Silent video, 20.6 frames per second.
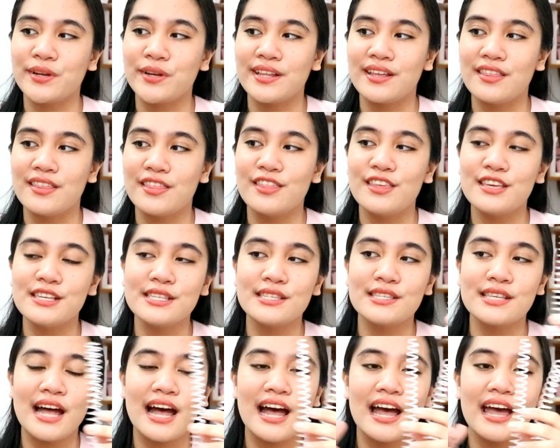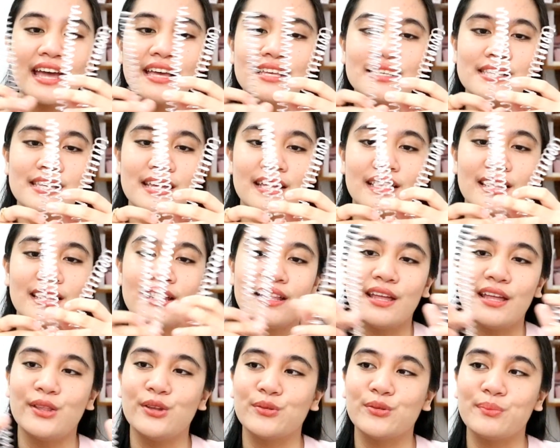One in this size, and
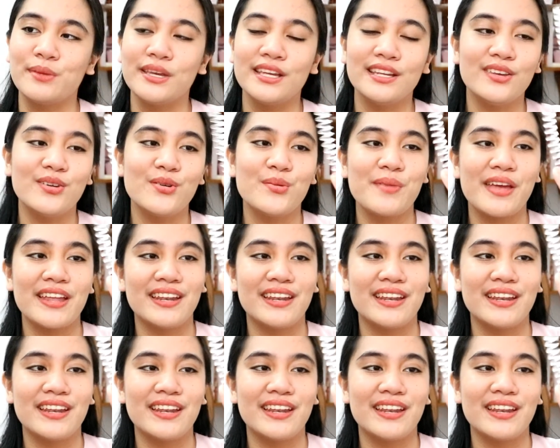then itong medium,